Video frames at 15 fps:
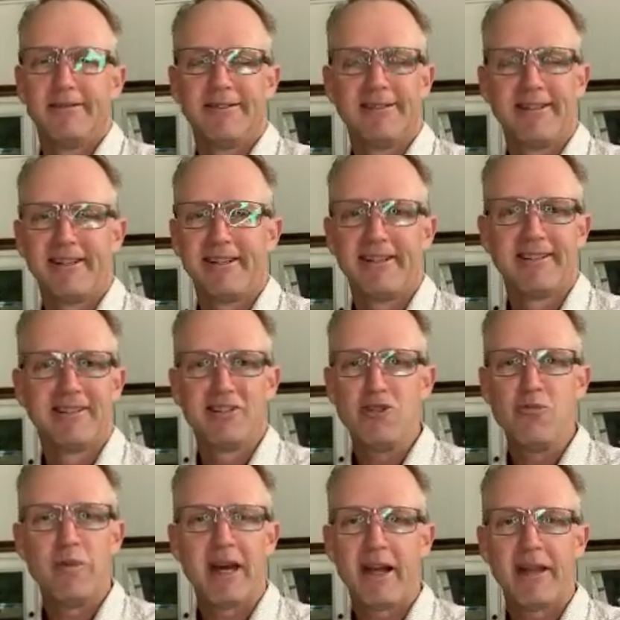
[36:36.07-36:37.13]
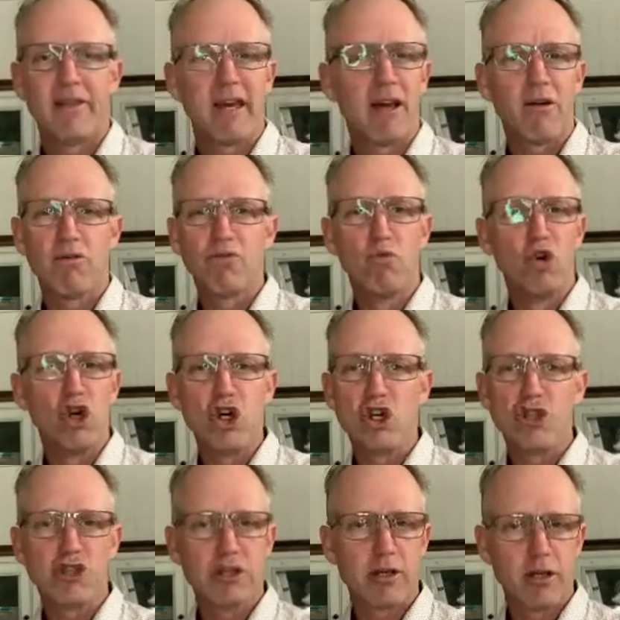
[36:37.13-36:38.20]
new man. And there were
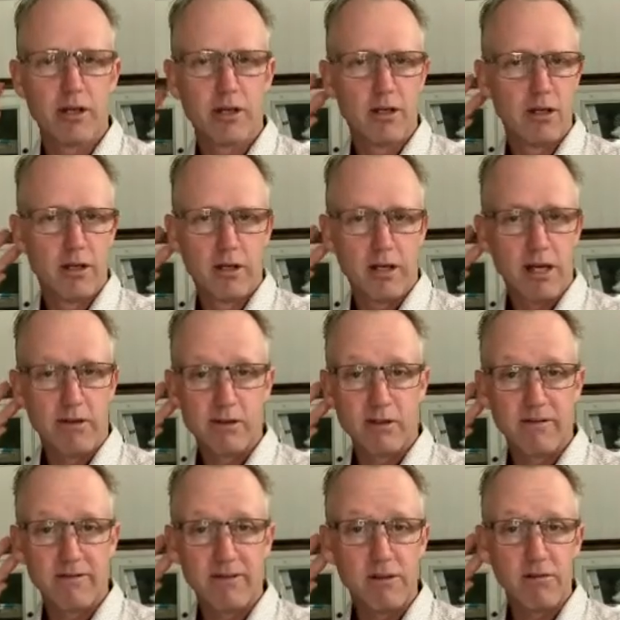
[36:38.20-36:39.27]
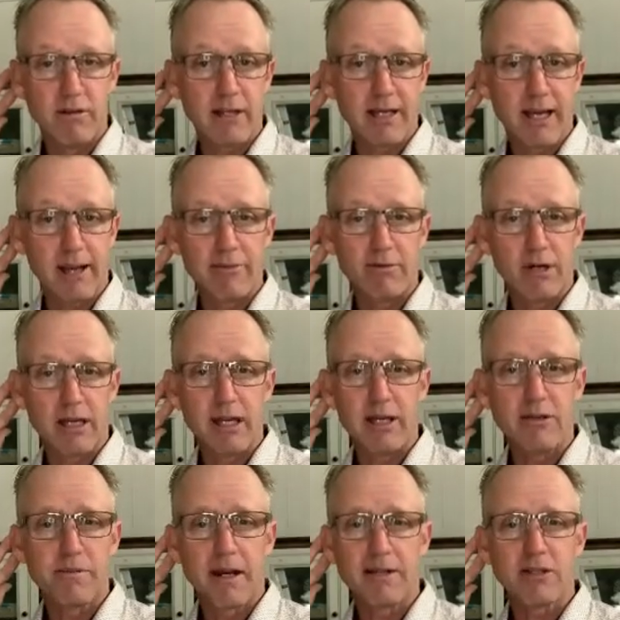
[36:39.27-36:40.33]
words. There was a view that came to my
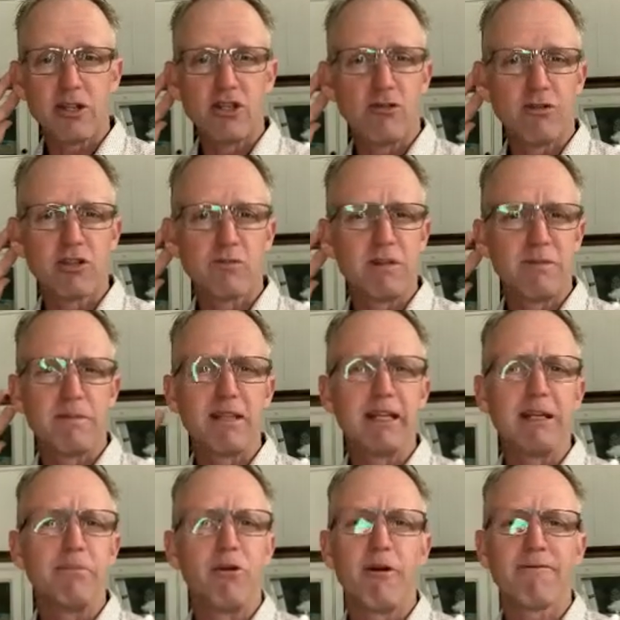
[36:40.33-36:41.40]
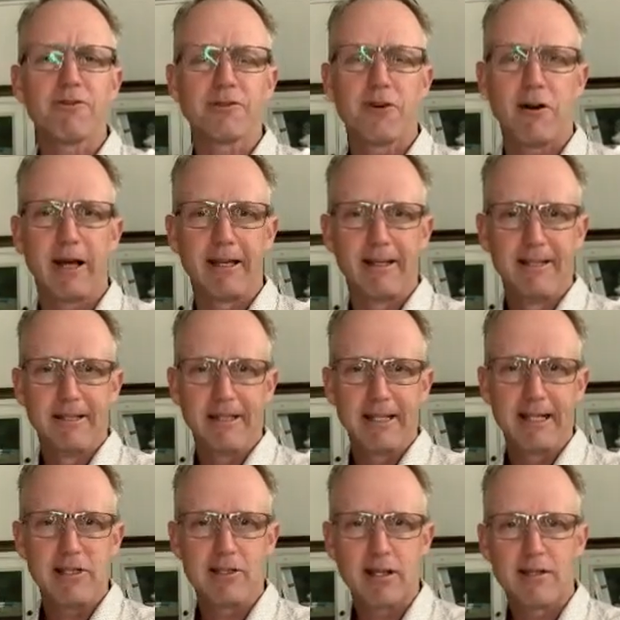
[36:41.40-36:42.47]
ears. Pastor John Smith began to prophesy.
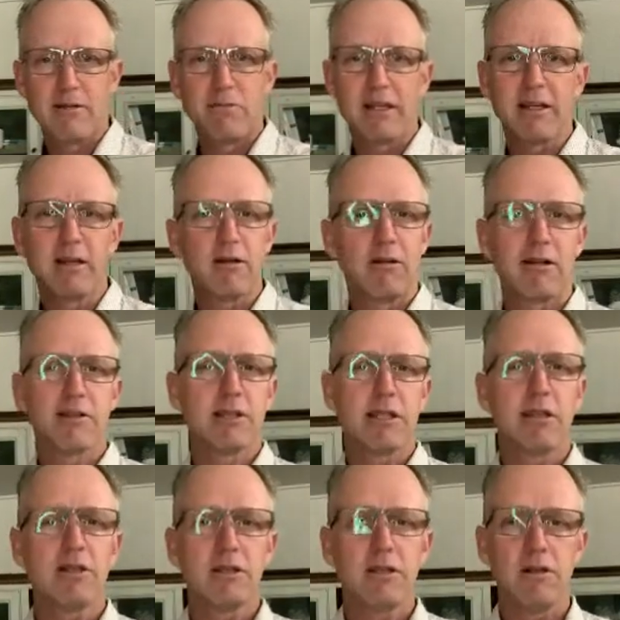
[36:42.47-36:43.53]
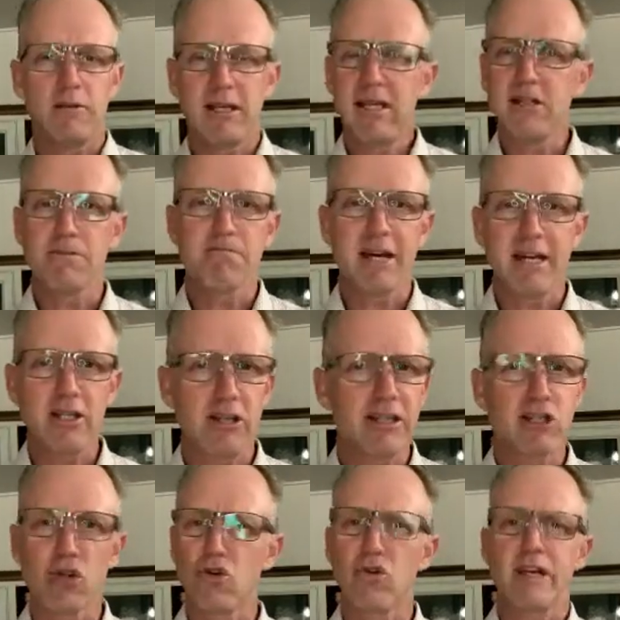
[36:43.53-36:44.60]
He said to me, God sees you. He's made you.
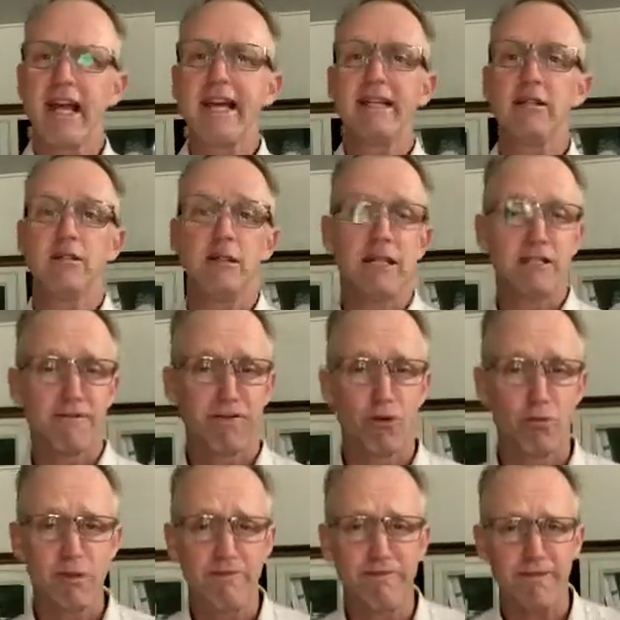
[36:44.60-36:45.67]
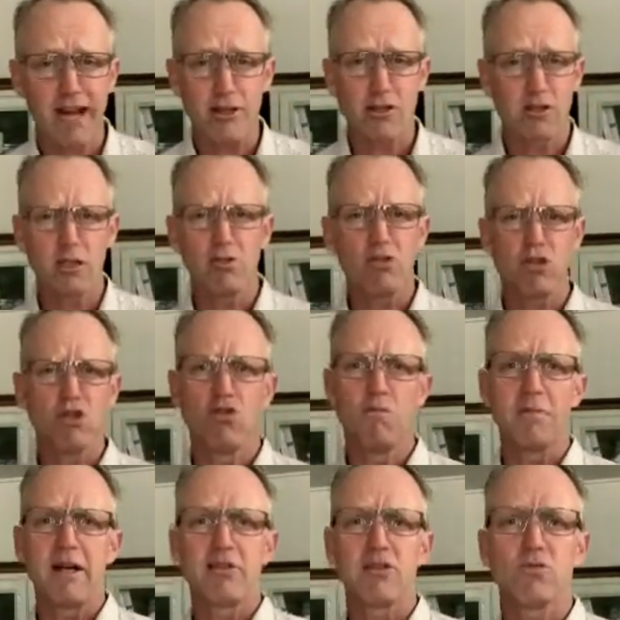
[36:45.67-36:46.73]
He's created you. He's formed and fashioned you in your
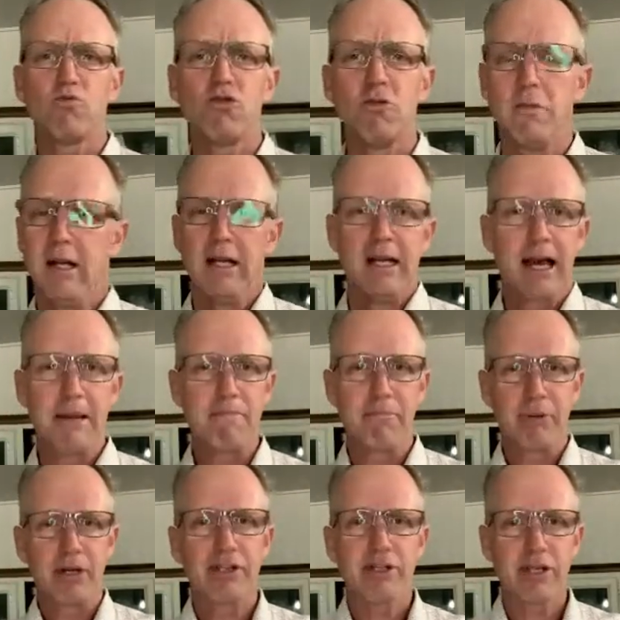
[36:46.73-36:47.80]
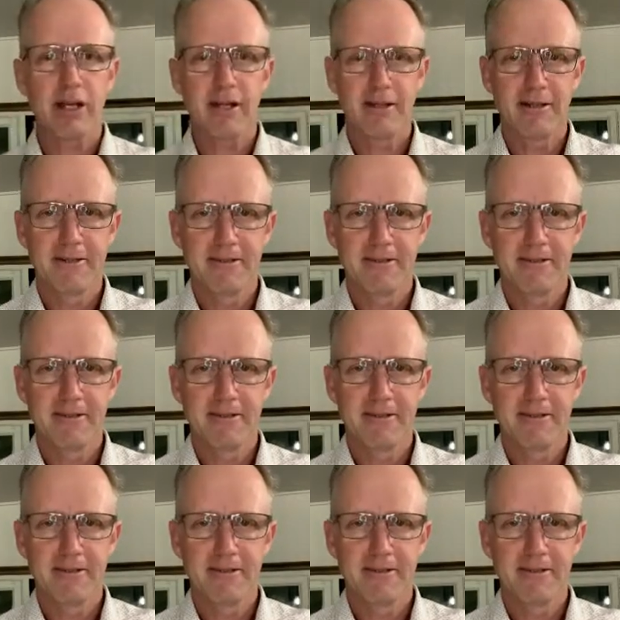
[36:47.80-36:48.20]
mother's womb, a preacher